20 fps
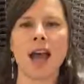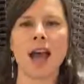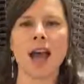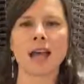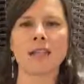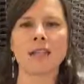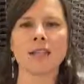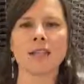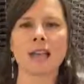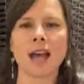
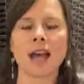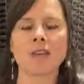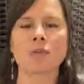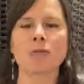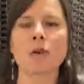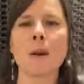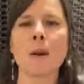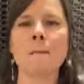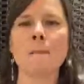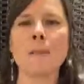as that
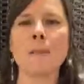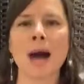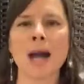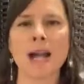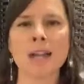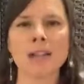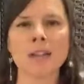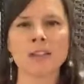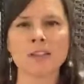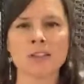
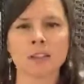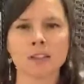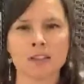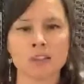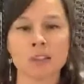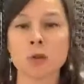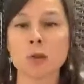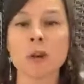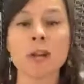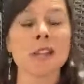
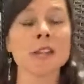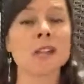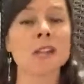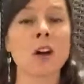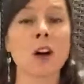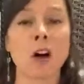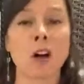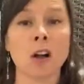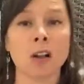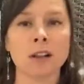reminder to us
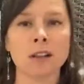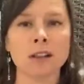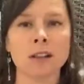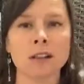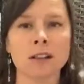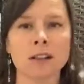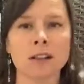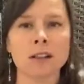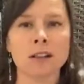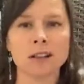all